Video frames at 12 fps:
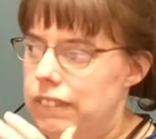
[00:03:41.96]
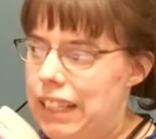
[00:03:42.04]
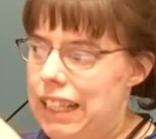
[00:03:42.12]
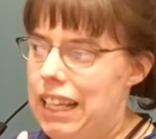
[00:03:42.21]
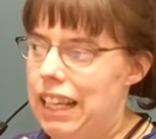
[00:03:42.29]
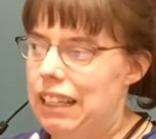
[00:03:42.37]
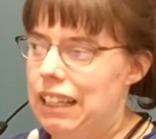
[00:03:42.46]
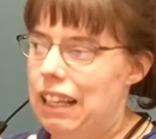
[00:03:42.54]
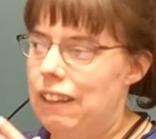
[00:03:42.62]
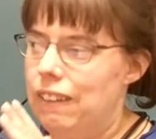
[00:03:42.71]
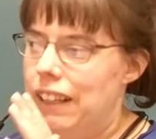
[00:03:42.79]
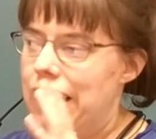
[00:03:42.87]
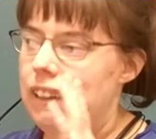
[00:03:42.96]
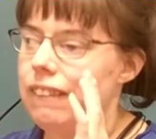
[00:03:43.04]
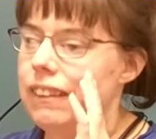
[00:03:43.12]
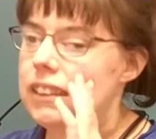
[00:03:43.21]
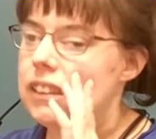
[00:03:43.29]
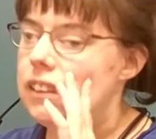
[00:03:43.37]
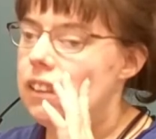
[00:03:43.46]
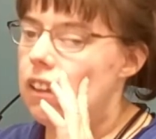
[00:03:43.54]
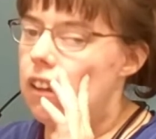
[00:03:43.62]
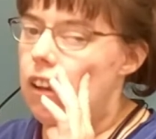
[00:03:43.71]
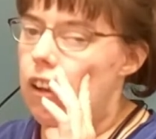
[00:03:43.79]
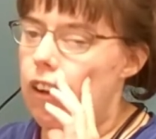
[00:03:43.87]
taking that language
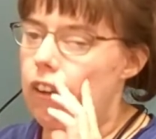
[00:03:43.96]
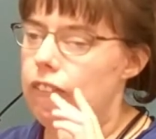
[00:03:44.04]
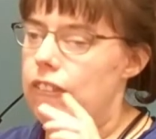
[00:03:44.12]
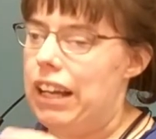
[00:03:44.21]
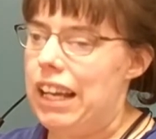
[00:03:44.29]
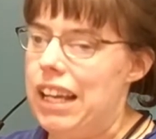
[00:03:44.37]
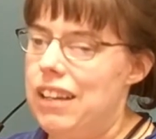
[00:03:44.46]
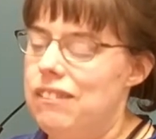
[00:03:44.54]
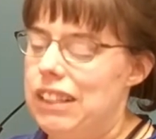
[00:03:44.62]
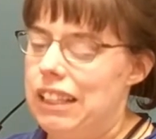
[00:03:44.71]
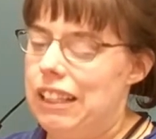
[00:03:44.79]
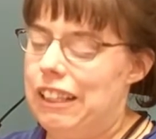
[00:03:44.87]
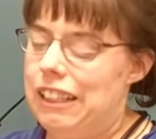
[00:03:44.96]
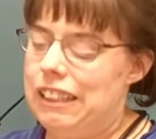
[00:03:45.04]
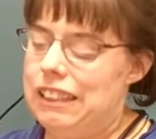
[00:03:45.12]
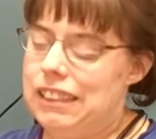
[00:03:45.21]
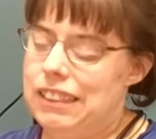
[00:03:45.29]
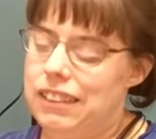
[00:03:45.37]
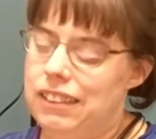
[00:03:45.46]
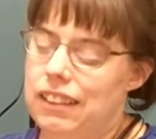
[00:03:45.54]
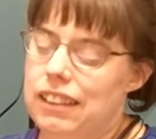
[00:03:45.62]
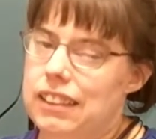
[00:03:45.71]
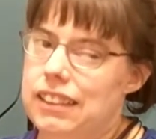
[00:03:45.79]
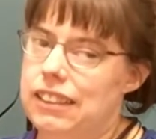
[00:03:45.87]
away, because
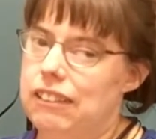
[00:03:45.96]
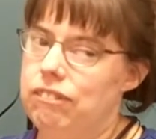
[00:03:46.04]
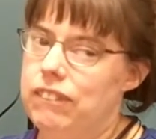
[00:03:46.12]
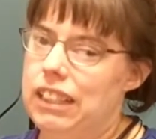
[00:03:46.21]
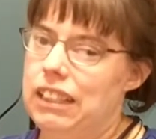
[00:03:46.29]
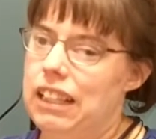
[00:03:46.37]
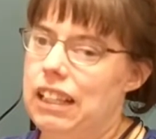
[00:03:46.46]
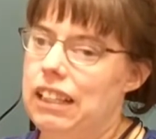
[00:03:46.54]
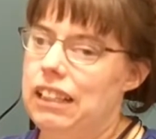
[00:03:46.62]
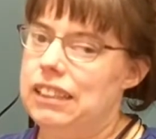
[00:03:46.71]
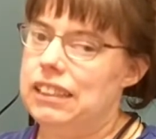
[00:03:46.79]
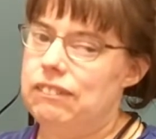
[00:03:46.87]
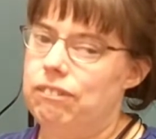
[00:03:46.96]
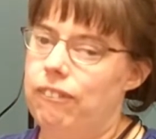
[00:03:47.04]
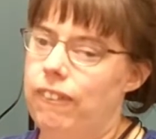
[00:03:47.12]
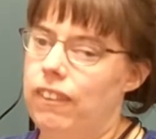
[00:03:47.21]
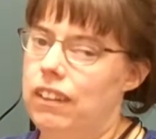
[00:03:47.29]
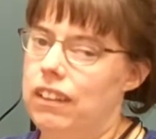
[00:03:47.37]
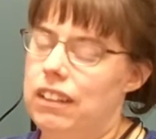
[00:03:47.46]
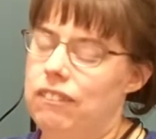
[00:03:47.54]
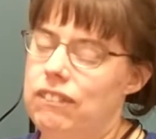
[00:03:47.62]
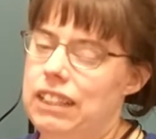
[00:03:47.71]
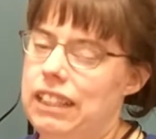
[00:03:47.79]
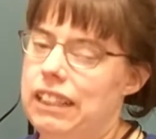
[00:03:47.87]
something that is important to
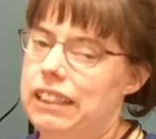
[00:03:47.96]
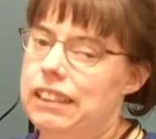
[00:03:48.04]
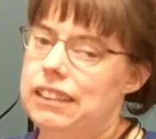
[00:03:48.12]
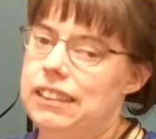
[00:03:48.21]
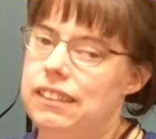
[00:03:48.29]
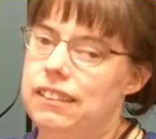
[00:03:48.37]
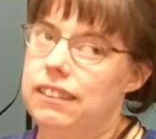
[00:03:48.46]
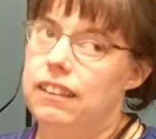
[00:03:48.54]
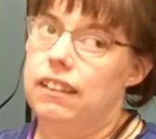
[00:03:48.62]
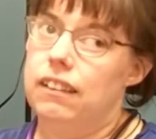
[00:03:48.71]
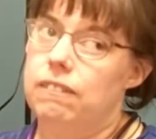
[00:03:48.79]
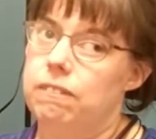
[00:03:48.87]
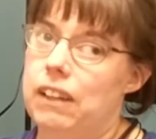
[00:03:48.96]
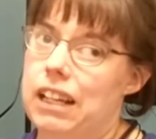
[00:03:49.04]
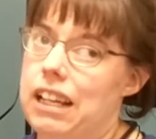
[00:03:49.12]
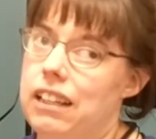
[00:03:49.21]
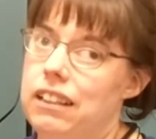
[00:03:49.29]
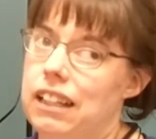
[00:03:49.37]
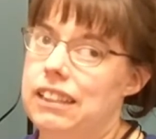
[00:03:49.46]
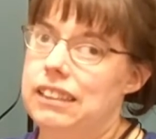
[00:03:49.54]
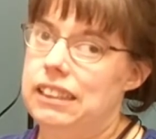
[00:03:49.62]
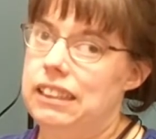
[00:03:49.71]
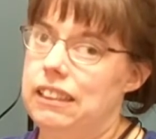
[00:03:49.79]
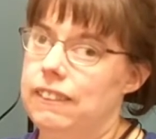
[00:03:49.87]
me is
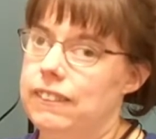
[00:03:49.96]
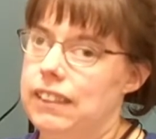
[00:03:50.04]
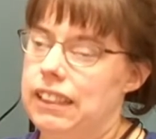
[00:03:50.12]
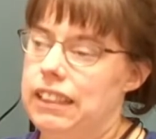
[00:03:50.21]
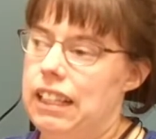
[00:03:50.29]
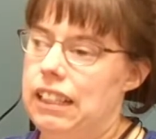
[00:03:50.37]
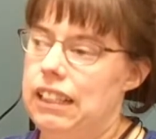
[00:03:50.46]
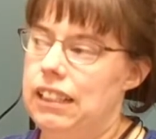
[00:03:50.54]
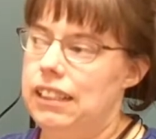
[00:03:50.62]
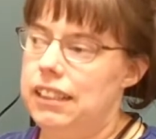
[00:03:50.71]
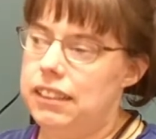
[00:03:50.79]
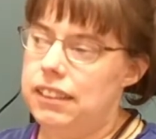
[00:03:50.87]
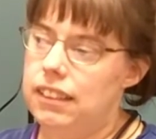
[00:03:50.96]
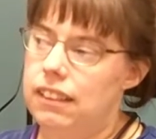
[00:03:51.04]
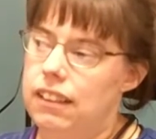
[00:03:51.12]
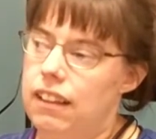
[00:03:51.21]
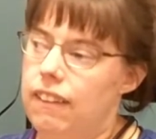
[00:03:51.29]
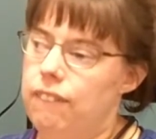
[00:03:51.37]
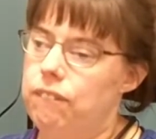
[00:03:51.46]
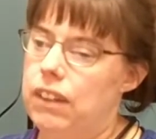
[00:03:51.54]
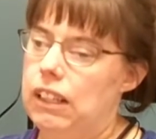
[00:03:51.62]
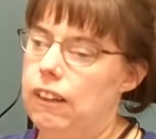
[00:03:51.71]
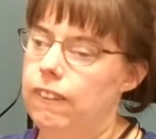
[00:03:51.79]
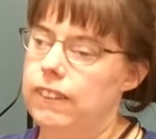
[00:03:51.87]
recognizing those identities,
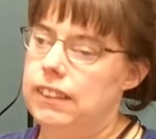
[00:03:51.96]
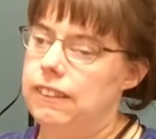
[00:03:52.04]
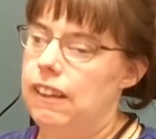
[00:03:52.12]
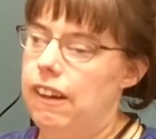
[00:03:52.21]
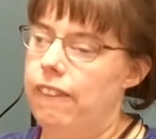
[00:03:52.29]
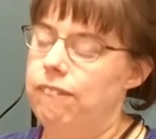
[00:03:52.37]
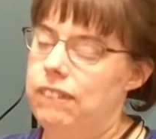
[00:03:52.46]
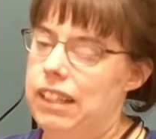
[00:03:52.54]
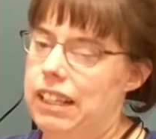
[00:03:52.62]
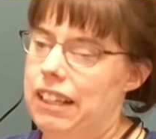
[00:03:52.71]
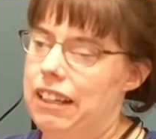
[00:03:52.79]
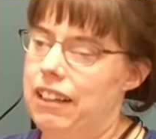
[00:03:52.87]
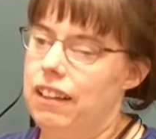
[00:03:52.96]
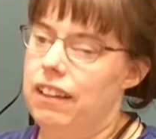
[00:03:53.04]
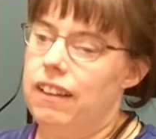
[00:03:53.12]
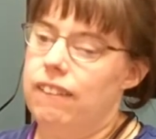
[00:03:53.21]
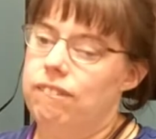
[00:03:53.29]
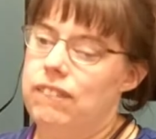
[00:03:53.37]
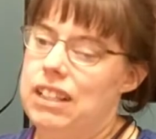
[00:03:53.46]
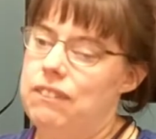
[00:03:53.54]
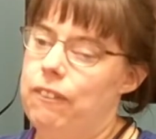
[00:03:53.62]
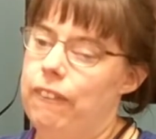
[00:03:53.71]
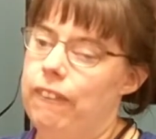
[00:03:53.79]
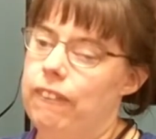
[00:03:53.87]
but also helping
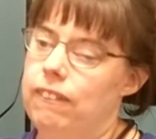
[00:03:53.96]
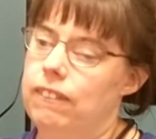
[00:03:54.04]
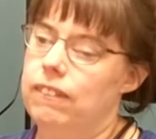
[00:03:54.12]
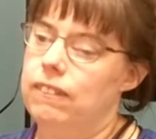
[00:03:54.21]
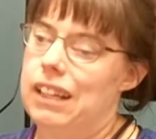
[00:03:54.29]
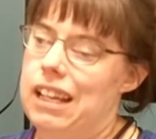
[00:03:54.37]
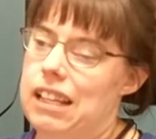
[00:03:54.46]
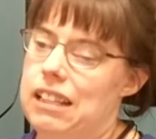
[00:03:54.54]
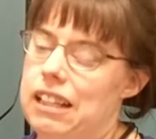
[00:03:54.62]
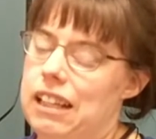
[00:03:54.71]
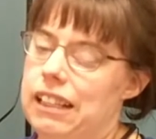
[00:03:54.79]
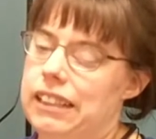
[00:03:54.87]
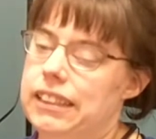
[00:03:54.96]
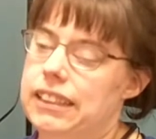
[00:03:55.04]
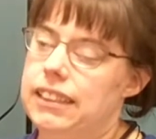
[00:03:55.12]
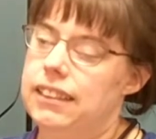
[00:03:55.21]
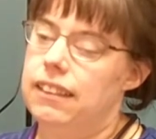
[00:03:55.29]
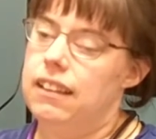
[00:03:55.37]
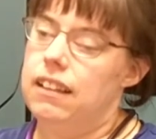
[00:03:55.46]
people recognize